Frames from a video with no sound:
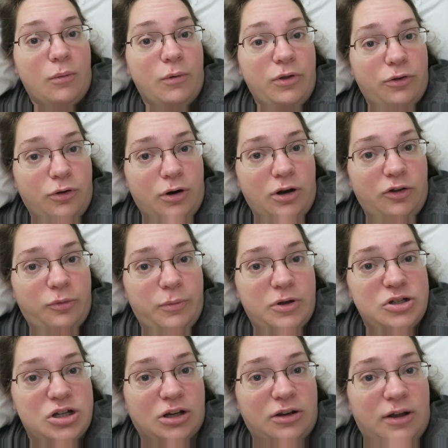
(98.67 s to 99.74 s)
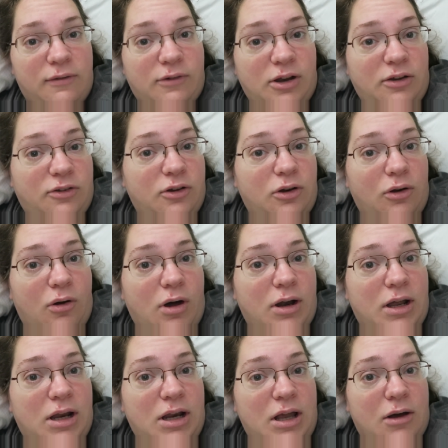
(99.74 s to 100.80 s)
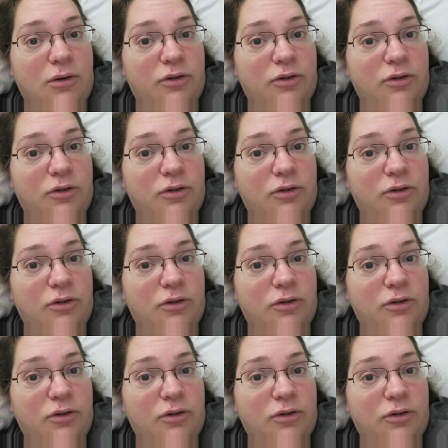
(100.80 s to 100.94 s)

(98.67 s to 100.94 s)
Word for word: with not as much activities and not any